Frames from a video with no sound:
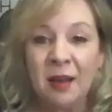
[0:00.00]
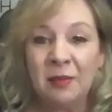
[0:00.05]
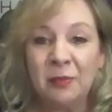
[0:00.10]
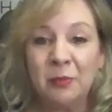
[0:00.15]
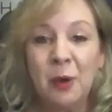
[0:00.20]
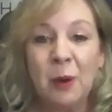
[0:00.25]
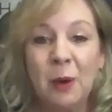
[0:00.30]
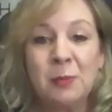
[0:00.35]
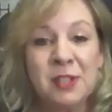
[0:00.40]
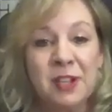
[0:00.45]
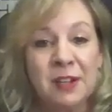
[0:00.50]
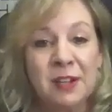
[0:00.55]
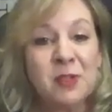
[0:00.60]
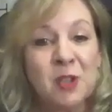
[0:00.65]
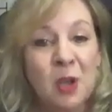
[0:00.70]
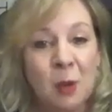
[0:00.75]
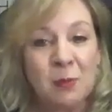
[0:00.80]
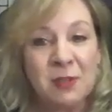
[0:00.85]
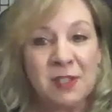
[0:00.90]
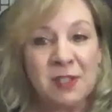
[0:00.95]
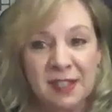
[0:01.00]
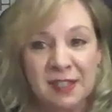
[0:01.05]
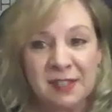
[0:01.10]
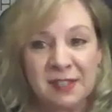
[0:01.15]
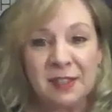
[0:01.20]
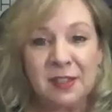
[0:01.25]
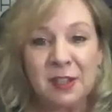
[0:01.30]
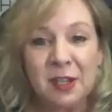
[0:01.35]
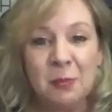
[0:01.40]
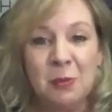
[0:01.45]
Representative Solomon
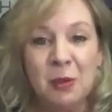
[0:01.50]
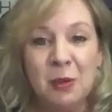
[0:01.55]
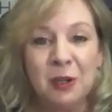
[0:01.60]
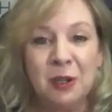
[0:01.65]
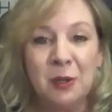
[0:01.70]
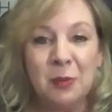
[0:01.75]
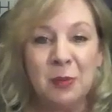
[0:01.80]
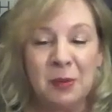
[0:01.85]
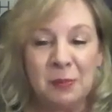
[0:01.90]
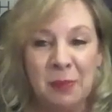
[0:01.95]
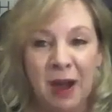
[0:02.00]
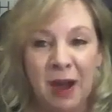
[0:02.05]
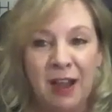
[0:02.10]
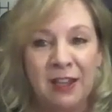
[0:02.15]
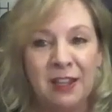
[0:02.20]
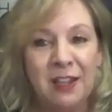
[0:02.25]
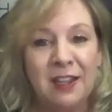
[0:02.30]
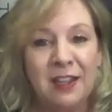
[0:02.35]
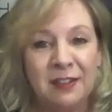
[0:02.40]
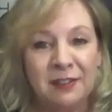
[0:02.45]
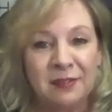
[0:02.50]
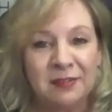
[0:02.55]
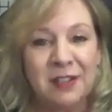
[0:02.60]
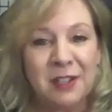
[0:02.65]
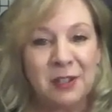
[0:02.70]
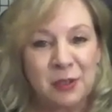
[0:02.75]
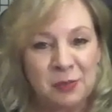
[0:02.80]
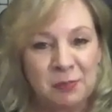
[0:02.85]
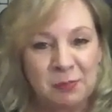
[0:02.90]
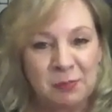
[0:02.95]
says that the community would buy in,
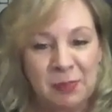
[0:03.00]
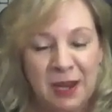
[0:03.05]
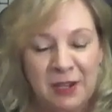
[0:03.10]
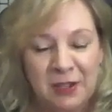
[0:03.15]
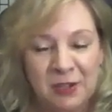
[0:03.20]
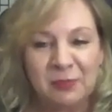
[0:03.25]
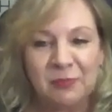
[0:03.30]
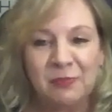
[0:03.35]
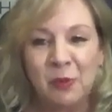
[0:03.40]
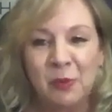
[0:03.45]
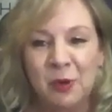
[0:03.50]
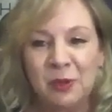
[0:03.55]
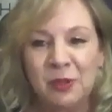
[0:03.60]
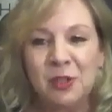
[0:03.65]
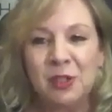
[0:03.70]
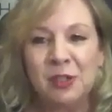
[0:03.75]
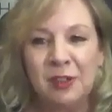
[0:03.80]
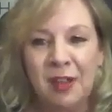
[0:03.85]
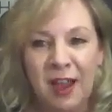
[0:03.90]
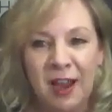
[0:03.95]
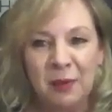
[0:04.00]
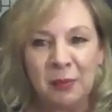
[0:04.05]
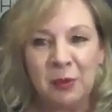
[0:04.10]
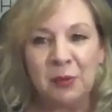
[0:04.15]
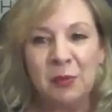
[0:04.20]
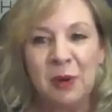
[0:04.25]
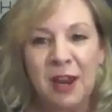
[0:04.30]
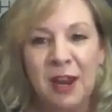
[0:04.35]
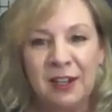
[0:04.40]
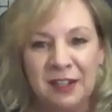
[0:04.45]
and by 4th of July,
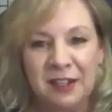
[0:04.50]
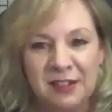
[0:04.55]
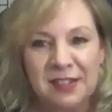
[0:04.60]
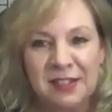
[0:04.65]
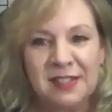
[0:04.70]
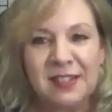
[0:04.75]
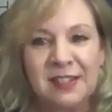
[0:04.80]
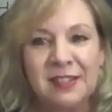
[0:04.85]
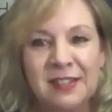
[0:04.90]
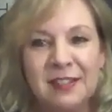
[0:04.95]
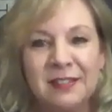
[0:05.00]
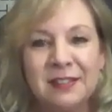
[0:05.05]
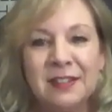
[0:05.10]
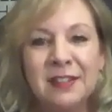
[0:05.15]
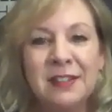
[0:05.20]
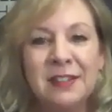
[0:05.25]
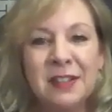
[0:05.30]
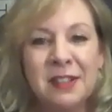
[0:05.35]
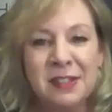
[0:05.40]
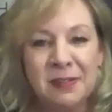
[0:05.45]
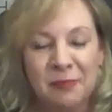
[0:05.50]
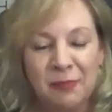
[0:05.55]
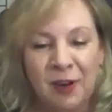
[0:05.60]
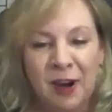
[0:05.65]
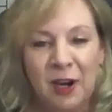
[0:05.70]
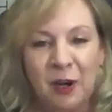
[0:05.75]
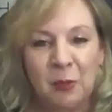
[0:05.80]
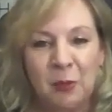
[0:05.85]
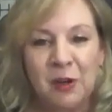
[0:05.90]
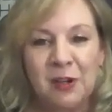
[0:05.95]
we're ready to see some
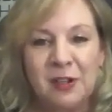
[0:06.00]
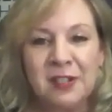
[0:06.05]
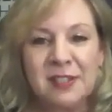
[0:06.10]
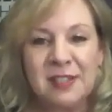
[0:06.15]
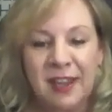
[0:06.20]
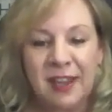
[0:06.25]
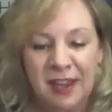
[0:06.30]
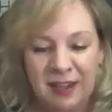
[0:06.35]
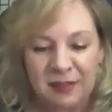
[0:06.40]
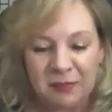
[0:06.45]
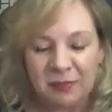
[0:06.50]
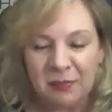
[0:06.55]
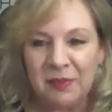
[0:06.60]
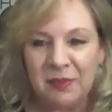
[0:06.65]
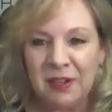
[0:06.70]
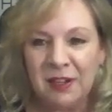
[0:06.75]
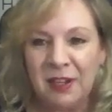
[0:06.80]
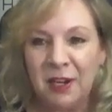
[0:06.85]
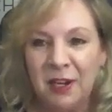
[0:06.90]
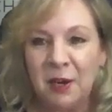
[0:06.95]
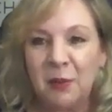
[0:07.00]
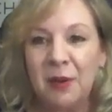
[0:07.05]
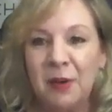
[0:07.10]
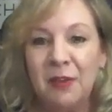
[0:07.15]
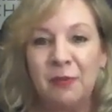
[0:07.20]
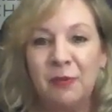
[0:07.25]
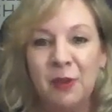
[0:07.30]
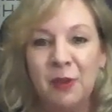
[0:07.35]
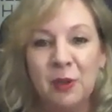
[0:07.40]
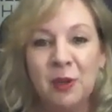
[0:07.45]
fireworks. And,
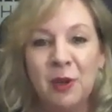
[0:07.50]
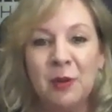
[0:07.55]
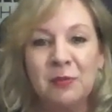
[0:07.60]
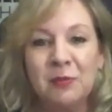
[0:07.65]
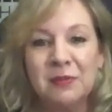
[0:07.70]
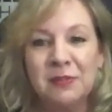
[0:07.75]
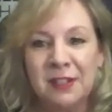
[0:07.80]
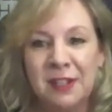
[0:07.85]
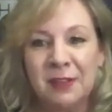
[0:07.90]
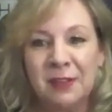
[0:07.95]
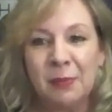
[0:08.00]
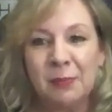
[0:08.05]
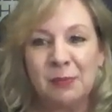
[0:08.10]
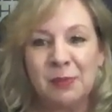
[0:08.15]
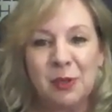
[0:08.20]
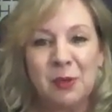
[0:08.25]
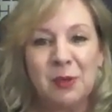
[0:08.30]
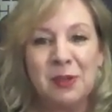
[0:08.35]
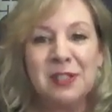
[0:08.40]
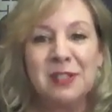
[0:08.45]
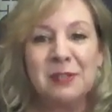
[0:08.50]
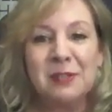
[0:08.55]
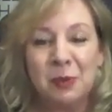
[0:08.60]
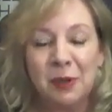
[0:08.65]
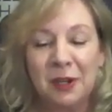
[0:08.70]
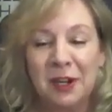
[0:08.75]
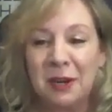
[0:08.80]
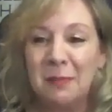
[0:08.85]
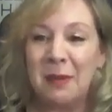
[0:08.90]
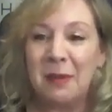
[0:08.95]
if you don't give them to us,
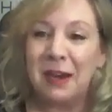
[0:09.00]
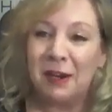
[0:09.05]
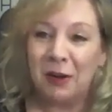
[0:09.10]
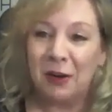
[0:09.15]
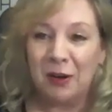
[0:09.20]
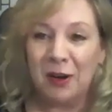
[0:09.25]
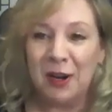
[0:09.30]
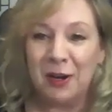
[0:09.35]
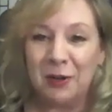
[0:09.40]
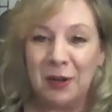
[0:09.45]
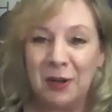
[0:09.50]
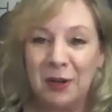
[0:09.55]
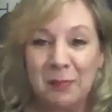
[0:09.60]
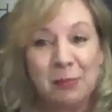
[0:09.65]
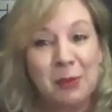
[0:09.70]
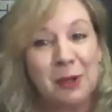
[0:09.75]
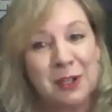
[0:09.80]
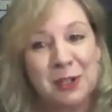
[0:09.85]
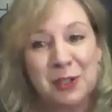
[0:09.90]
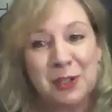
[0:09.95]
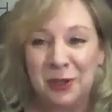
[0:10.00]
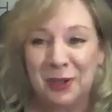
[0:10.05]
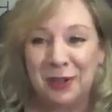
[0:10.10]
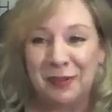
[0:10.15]
we're going to make our own, I'm pretty sure.